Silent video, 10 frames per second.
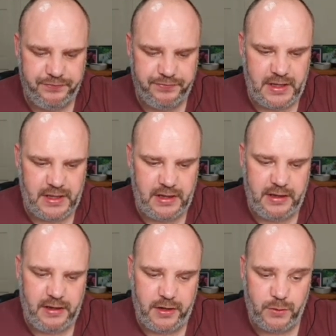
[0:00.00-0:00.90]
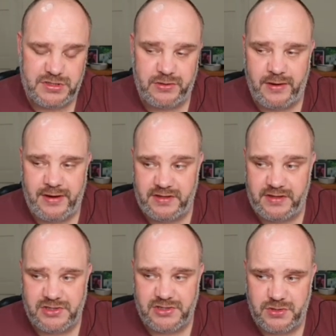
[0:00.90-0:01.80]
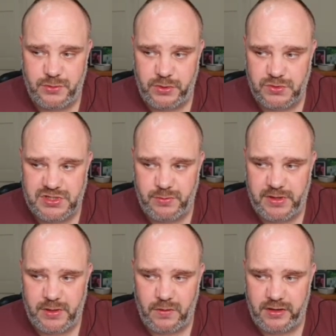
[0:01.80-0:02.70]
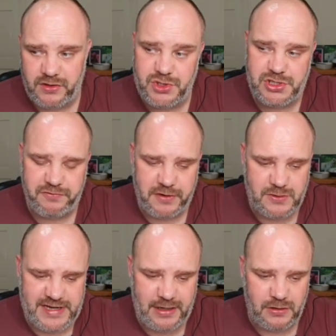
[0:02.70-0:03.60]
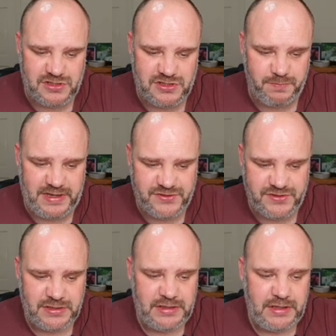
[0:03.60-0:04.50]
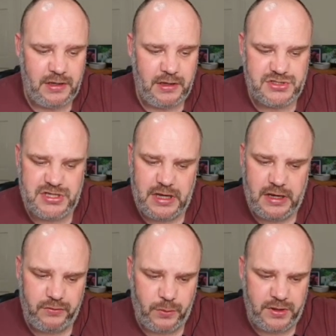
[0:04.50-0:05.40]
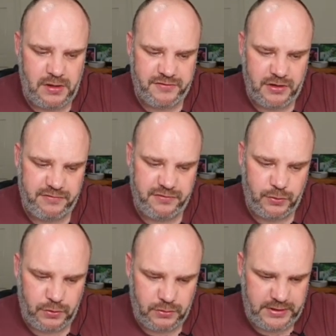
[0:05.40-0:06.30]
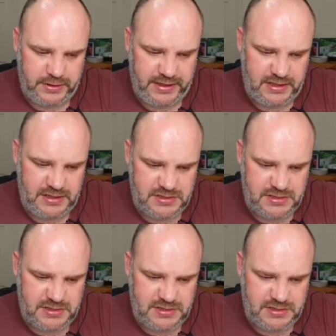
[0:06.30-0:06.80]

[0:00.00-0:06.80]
I also don't have a Duchess, who would also be quite good because she throws out lots of buffs. So the one I've gone for is